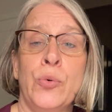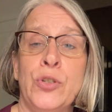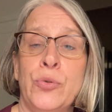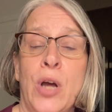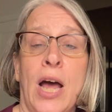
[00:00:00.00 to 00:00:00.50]

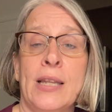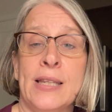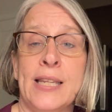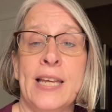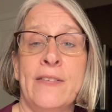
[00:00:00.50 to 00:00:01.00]
do not
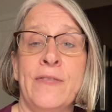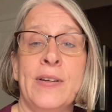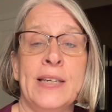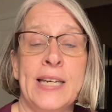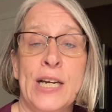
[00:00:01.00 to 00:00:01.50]

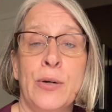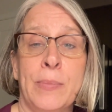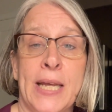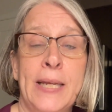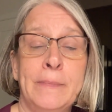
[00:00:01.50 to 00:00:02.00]
live near
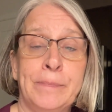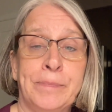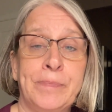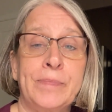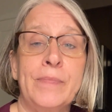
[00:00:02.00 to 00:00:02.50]
me,
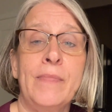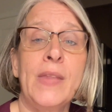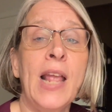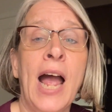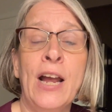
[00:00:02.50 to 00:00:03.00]

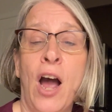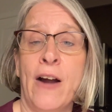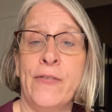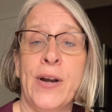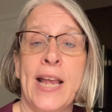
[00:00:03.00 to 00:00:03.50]
I
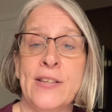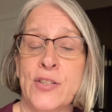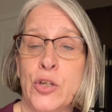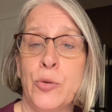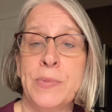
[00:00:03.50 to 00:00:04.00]
offer a
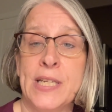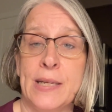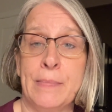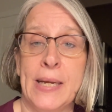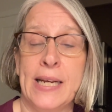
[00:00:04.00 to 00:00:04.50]
Zoom
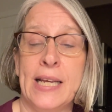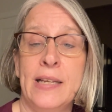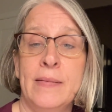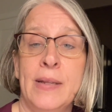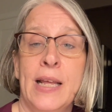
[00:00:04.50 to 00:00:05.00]
team
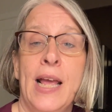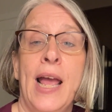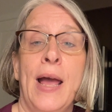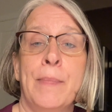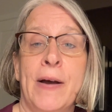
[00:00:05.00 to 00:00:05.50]
meeting.
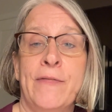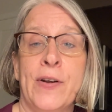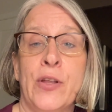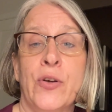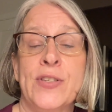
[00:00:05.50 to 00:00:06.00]
But
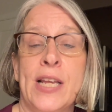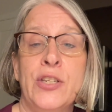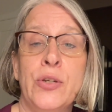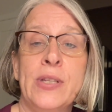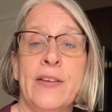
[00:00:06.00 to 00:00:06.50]
for those
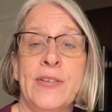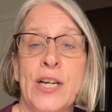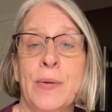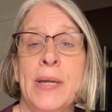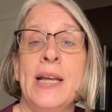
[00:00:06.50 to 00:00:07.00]
that do live
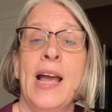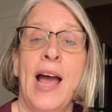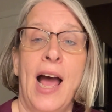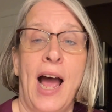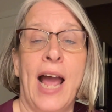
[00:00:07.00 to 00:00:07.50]
near me,
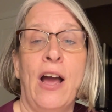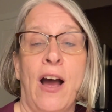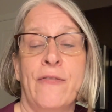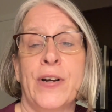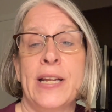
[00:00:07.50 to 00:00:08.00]
I
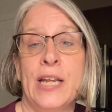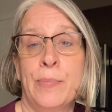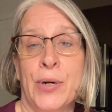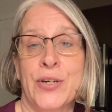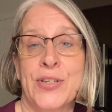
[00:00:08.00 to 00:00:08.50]
offer an
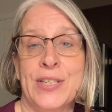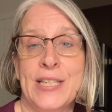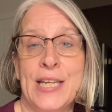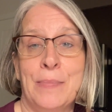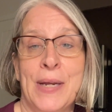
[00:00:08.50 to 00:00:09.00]
in-person
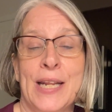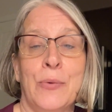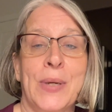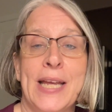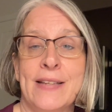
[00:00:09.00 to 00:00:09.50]
team
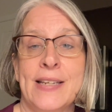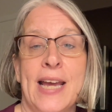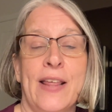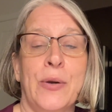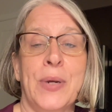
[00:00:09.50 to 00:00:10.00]
meeting. We get
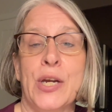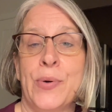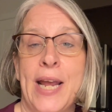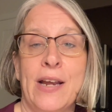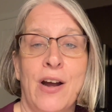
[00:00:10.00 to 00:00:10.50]
together, we
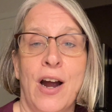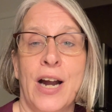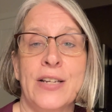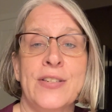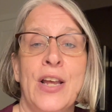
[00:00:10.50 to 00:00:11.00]
create
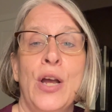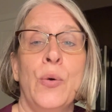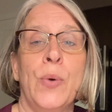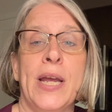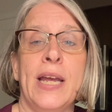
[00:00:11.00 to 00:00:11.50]
cards,
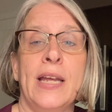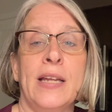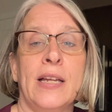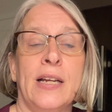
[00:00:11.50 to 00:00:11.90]
we